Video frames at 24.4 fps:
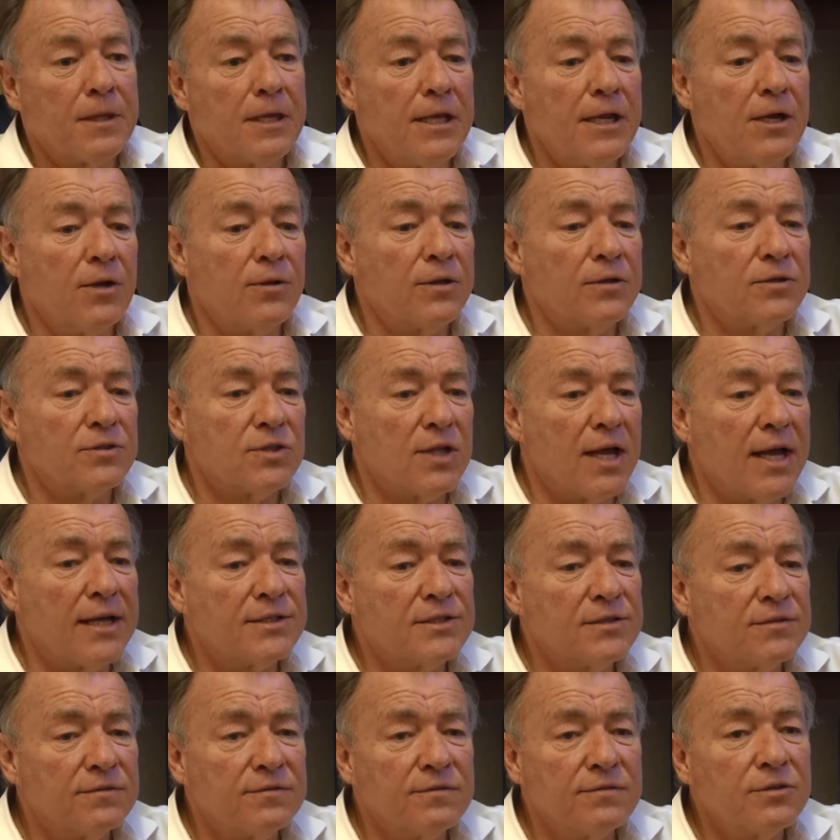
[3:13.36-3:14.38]
There's
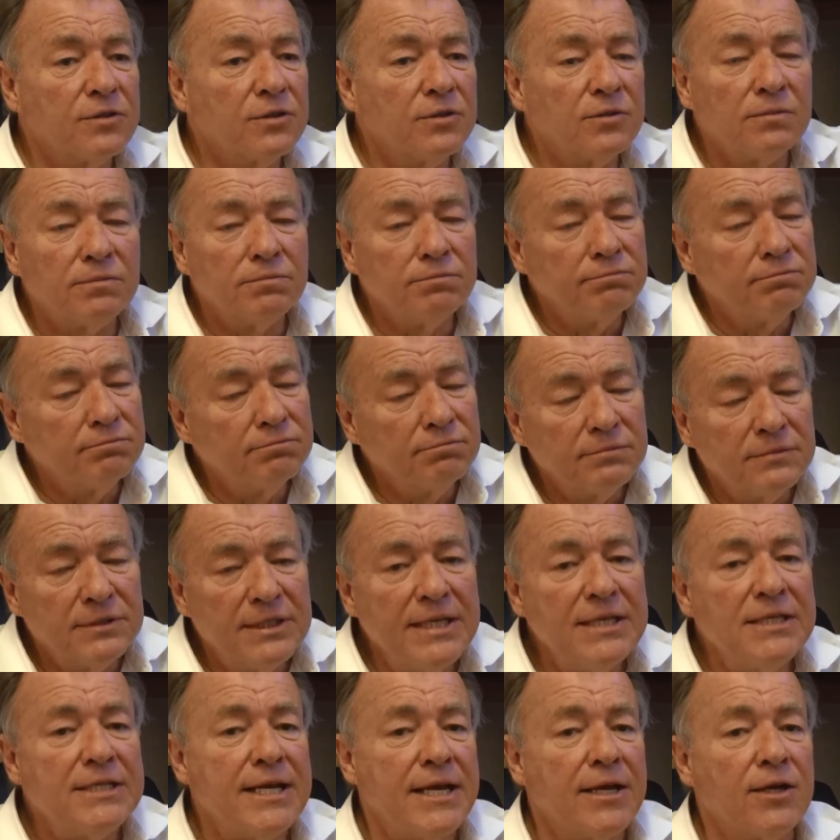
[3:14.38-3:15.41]
lots of little
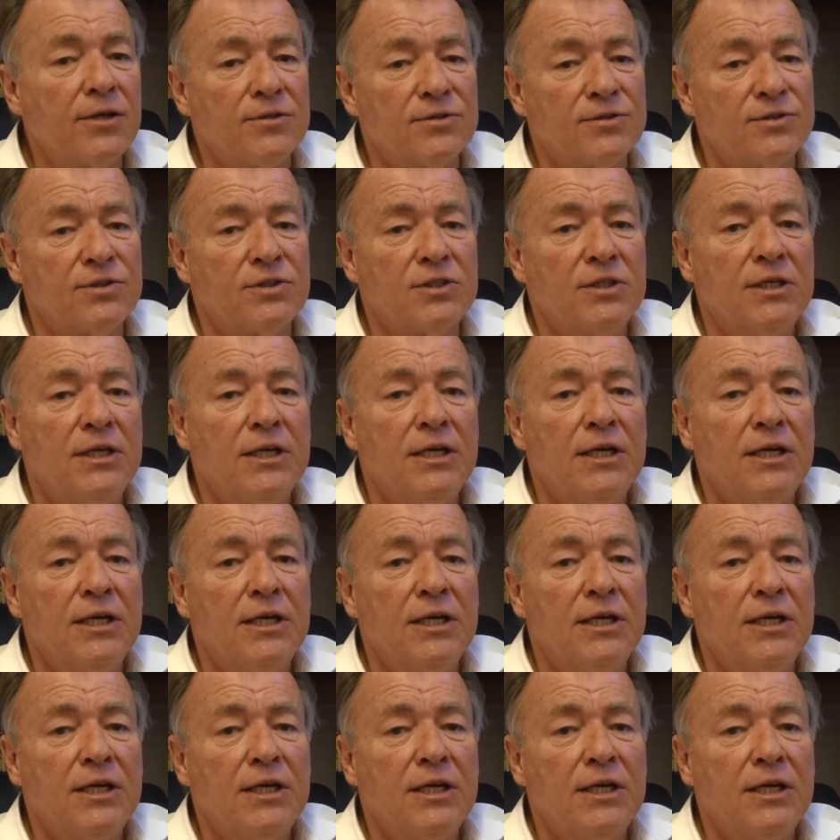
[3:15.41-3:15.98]
details.